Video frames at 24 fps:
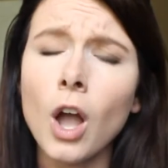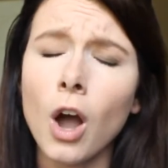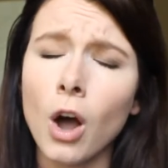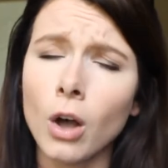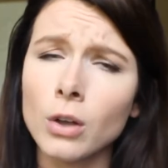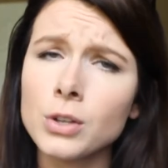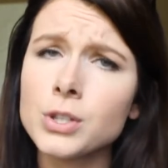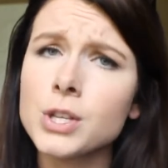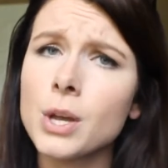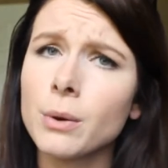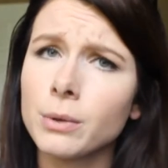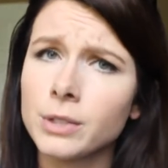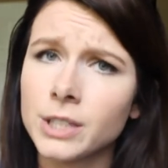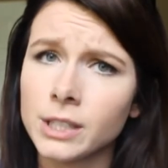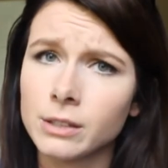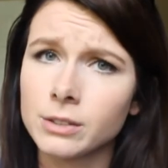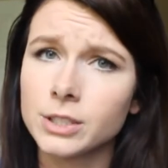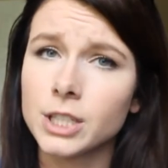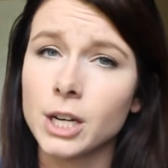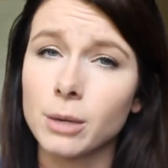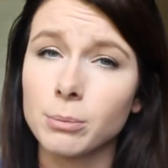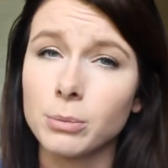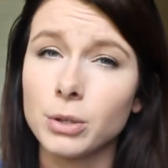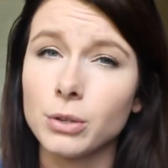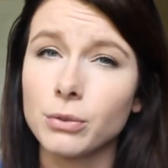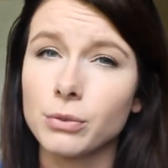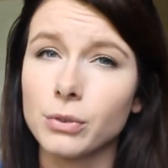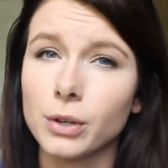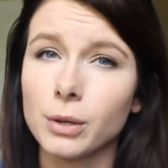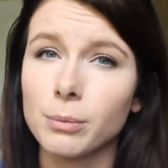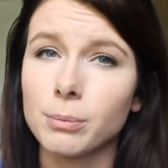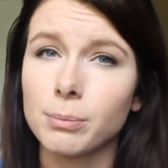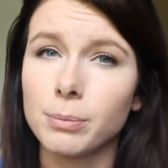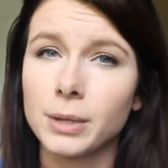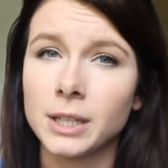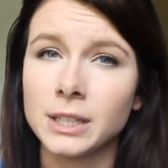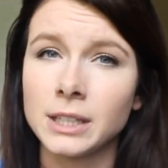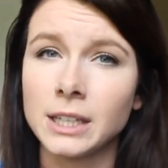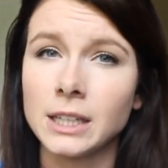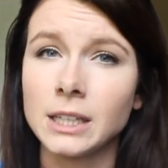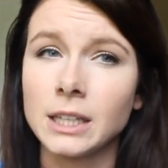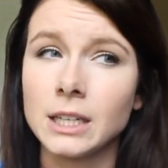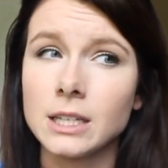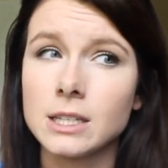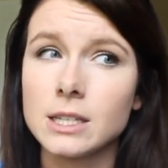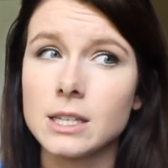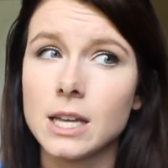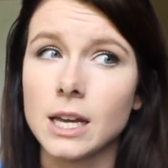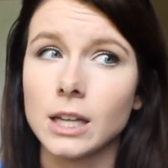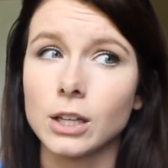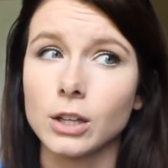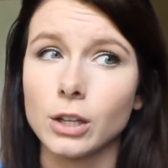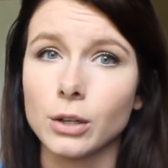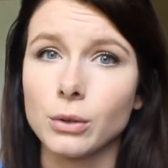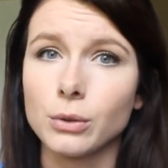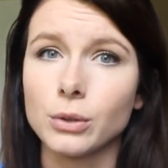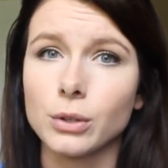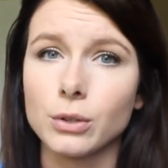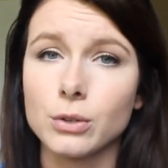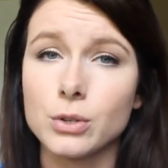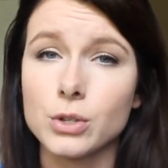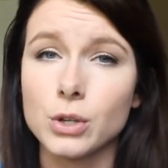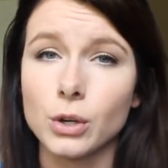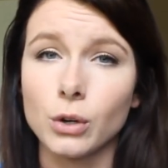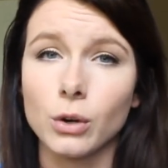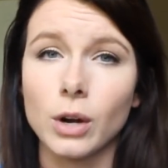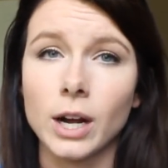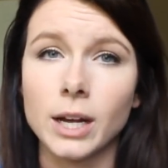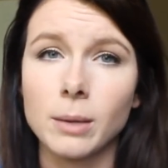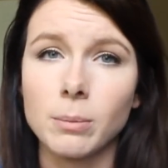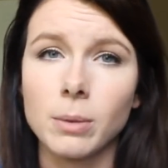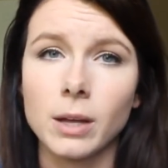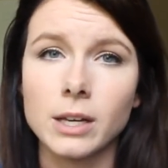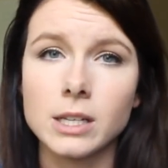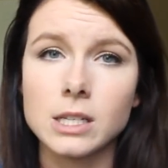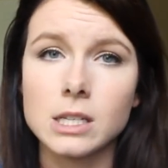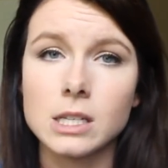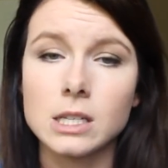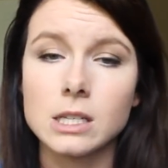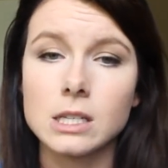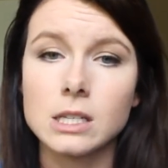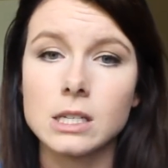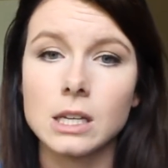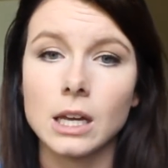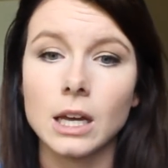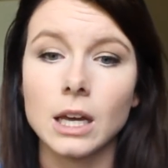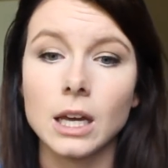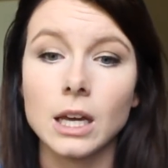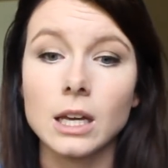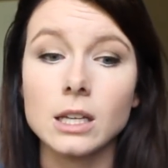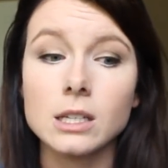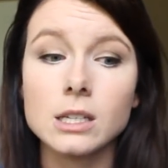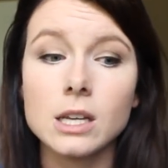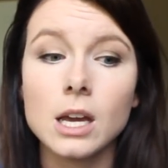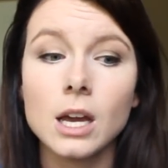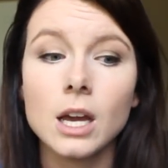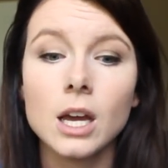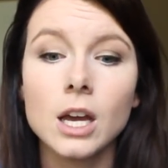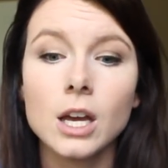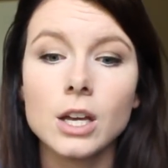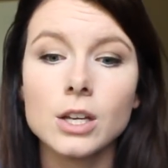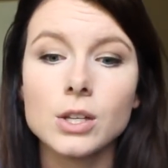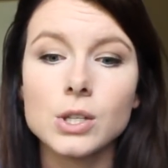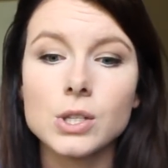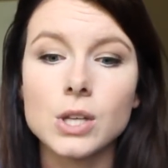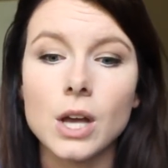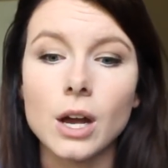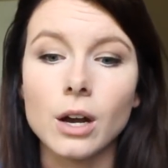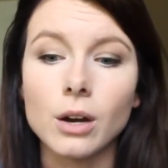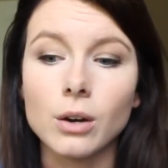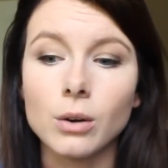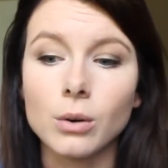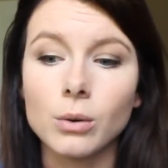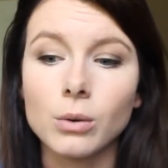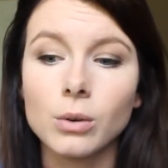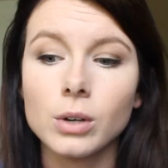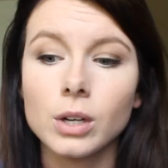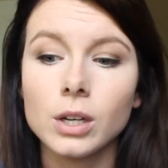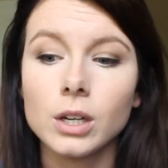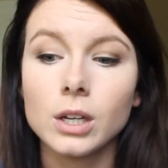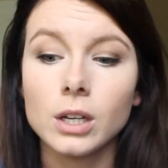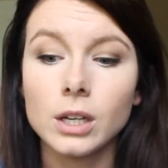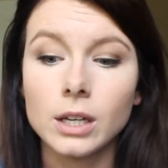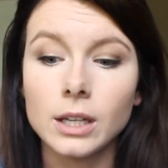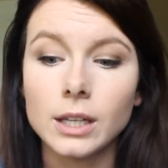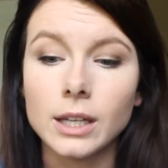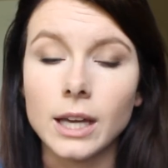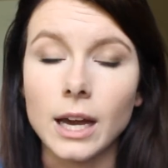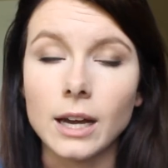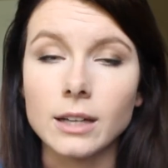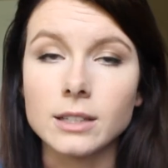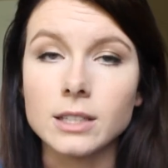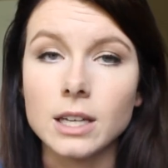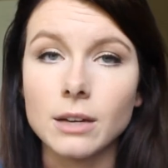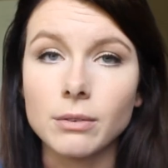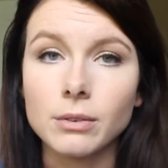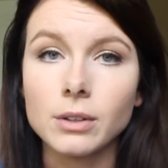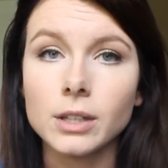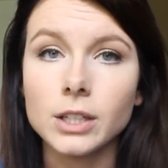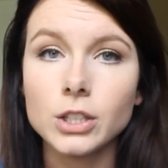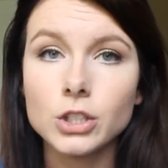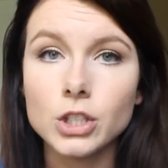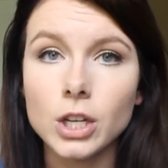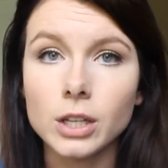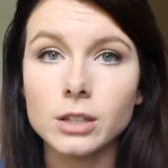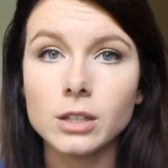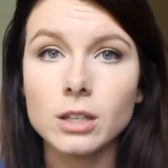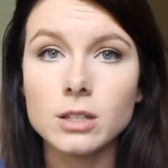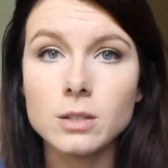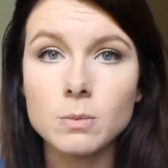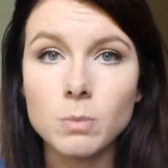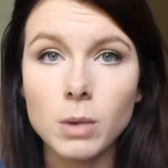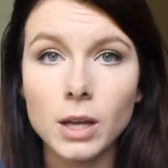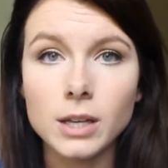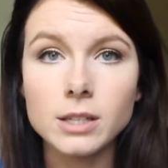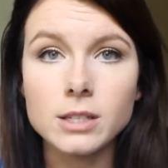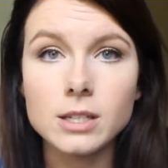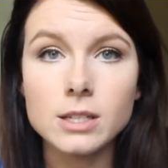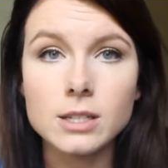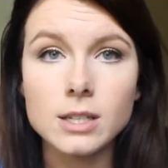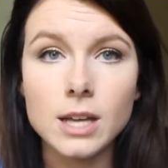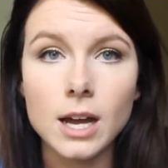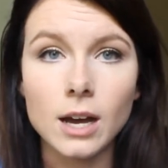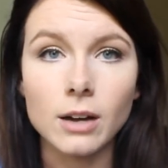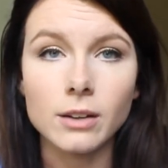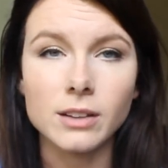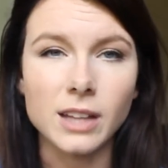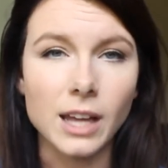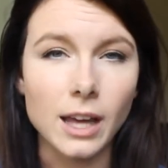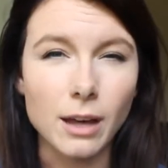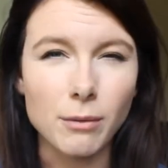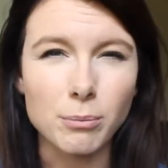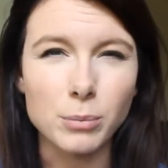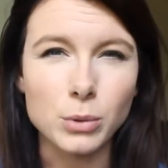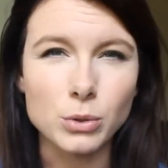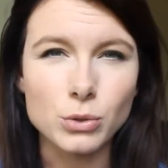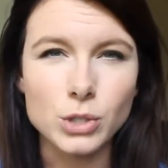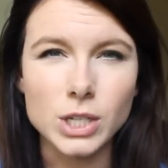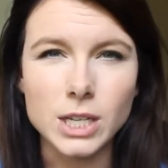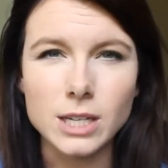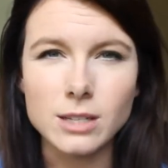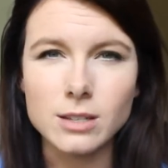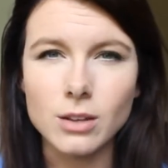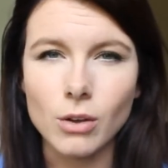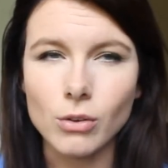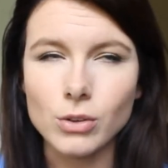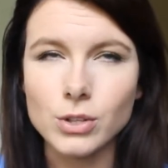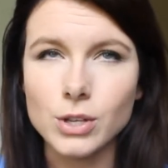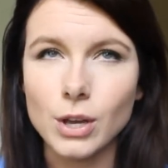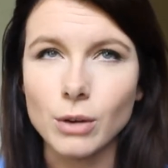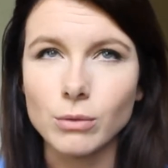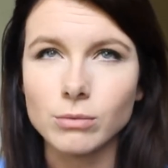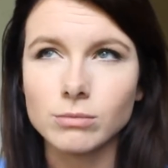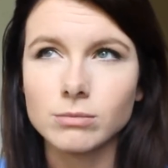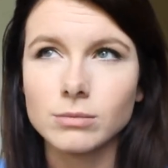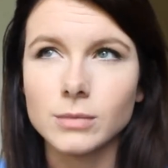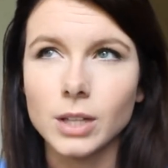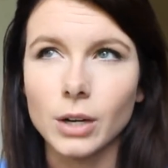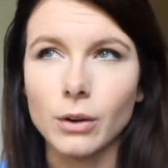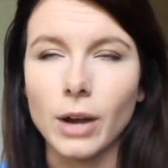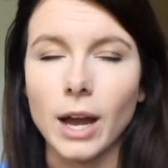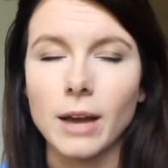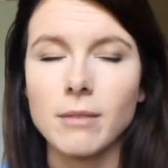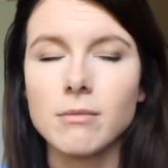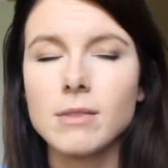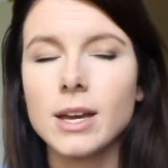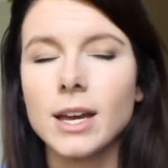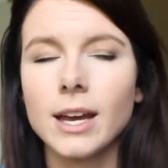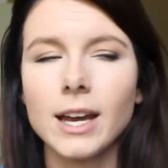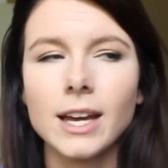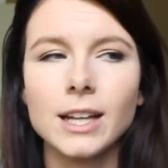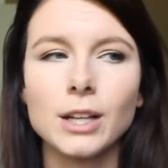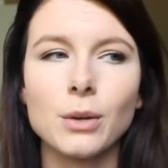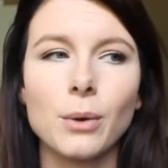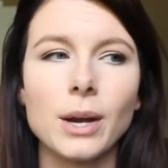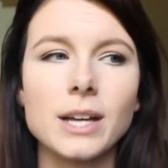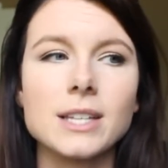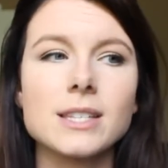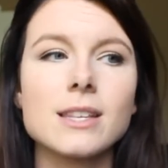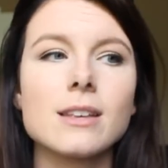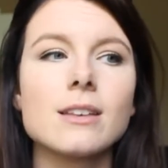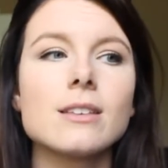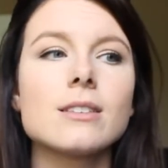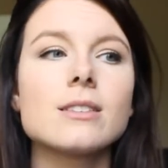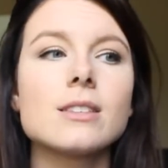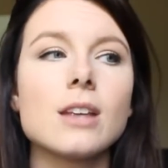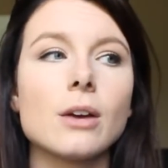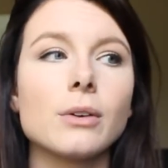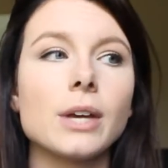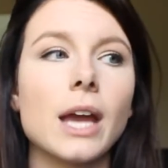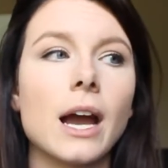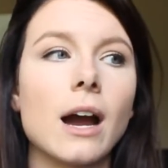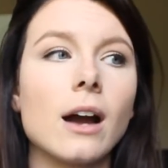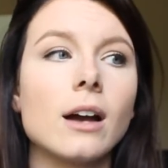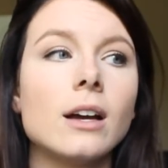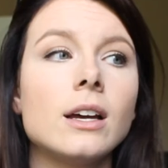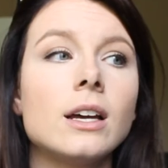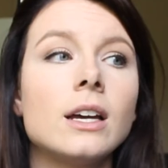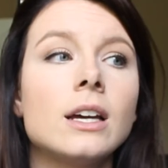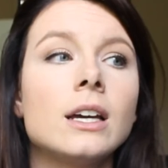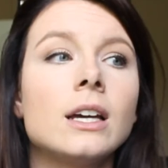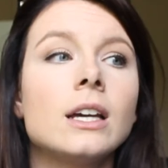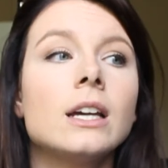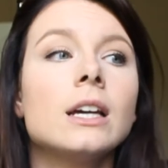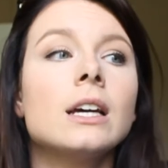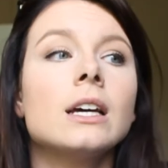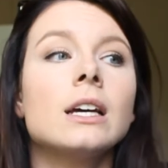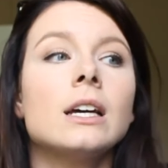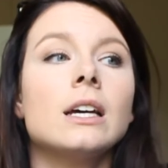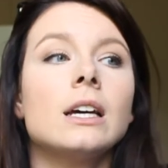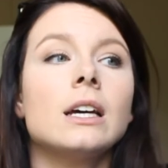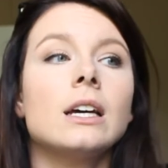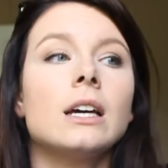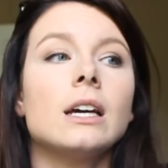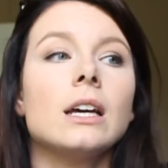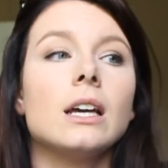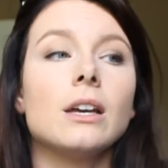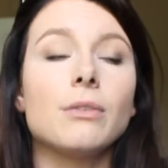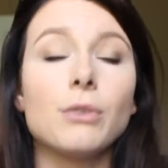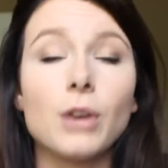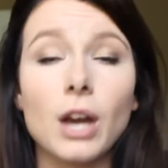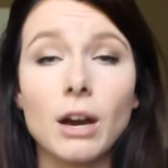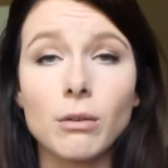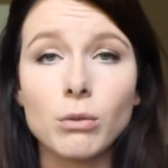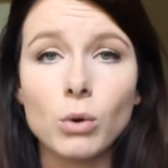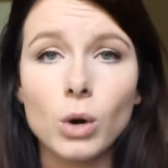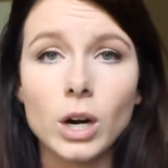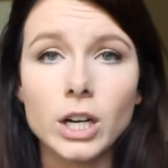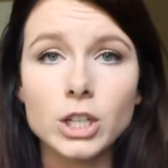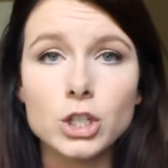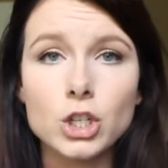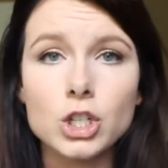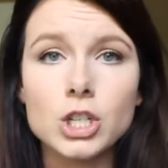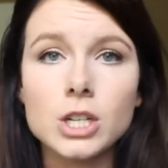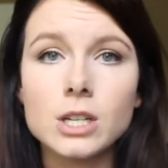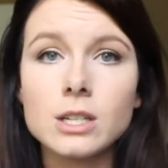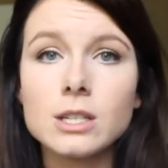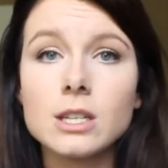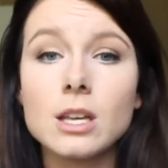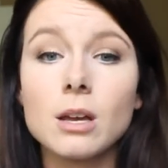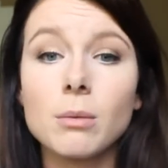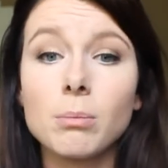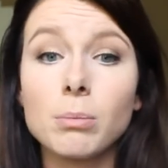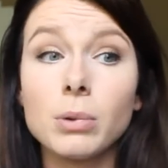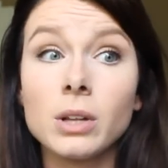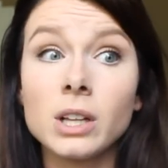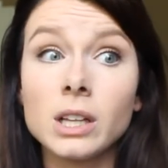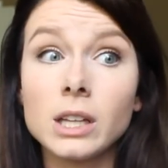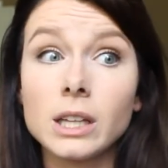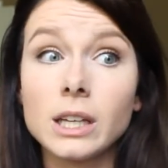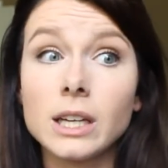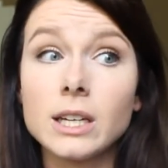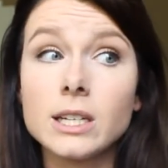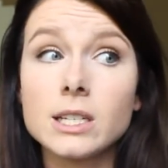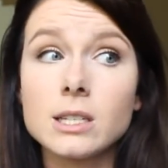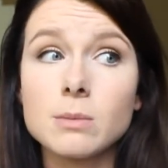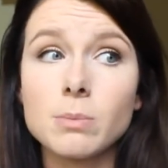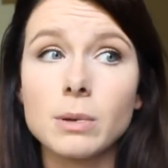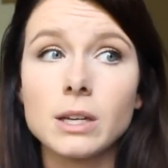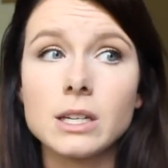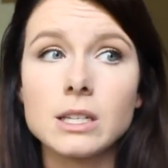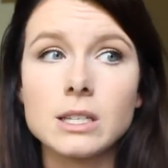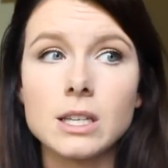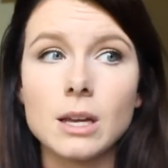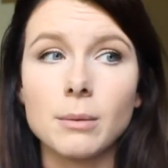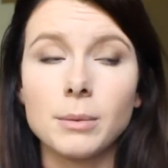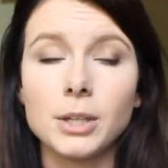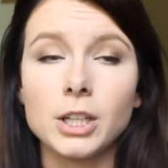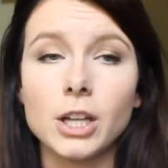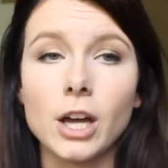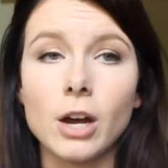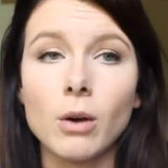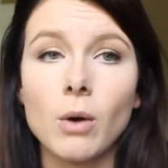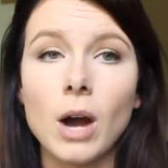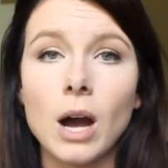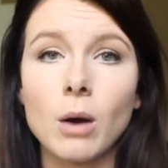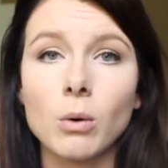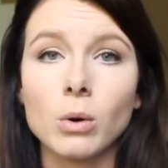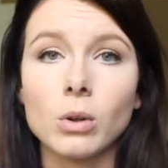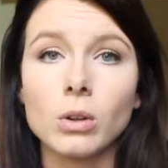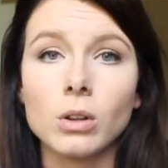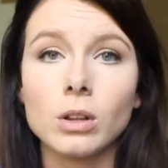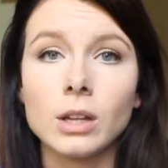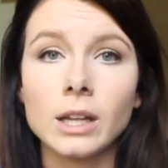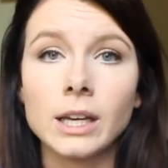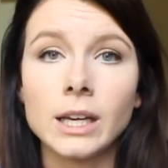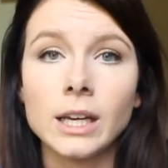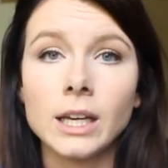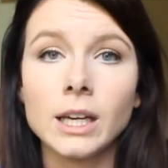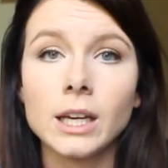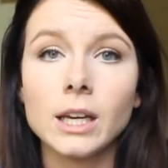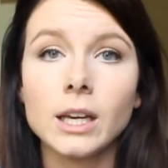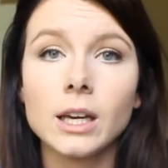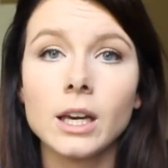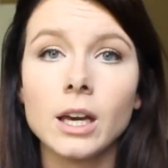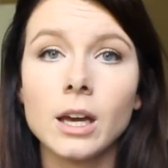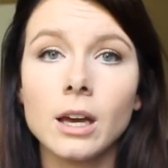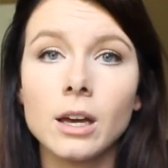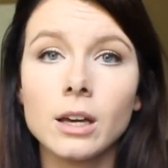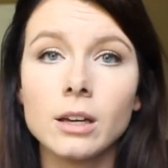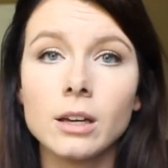Also in downtown Beaufort, Panini's and Luther's are great places to eat. So yeah, definitely check those places out, and they have boutiques also. Okay, anyways, so yeah. If you have questions, please let me know. I will link